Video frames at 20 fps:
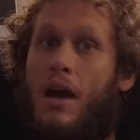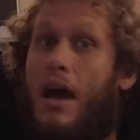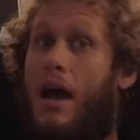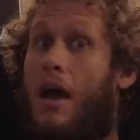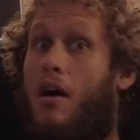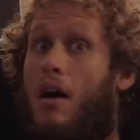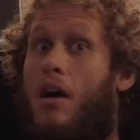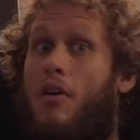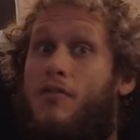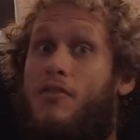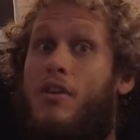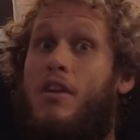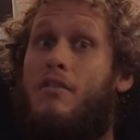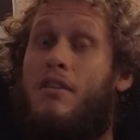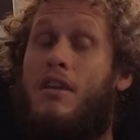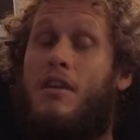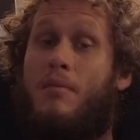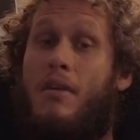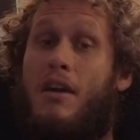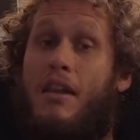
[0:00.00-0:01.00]
I'll
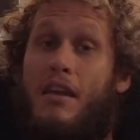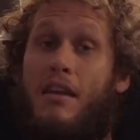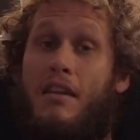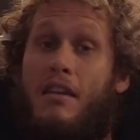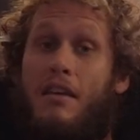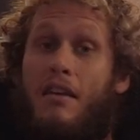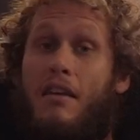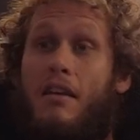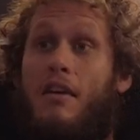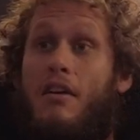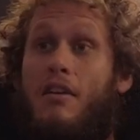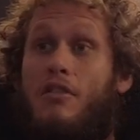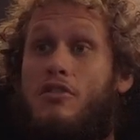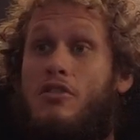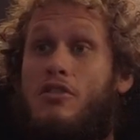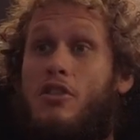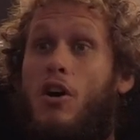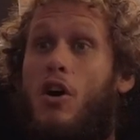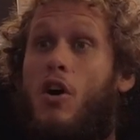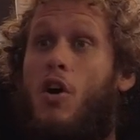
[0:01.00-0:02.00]
freely admit it.
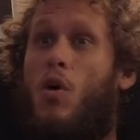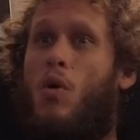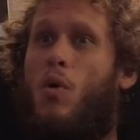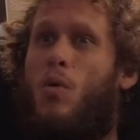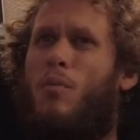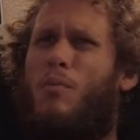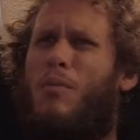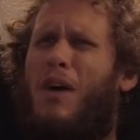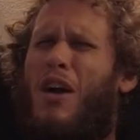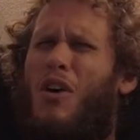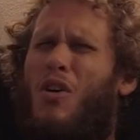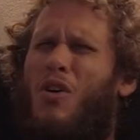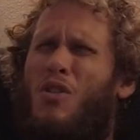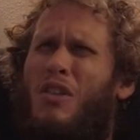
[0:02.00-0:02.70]
So, my